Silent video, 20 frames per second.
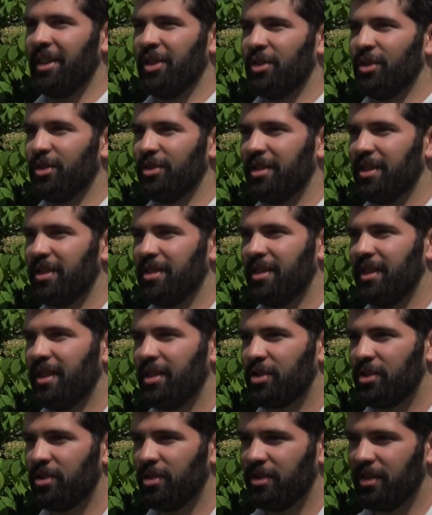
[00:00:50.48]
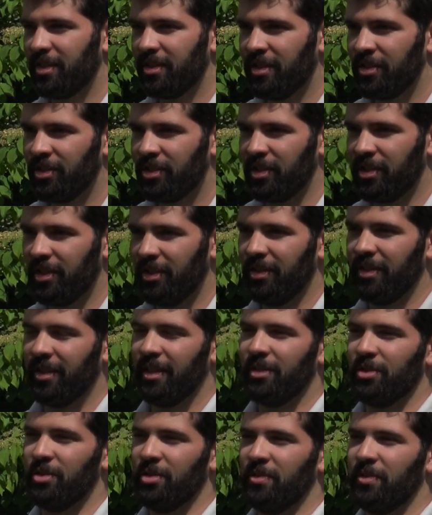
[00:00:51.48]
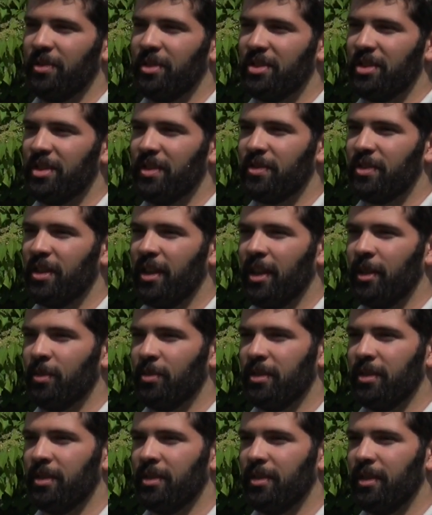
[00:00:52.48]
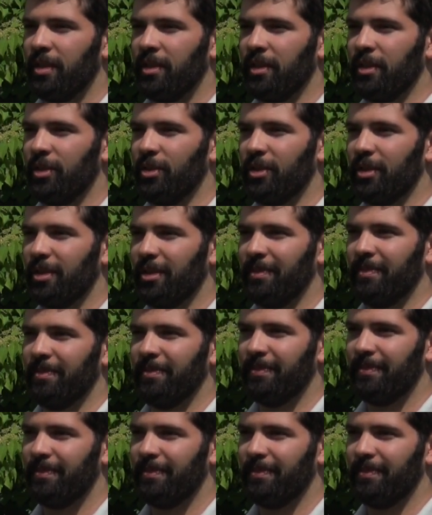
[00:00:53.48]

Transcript: aeronautics and astronautics engineering at the University of Southampton in the UK.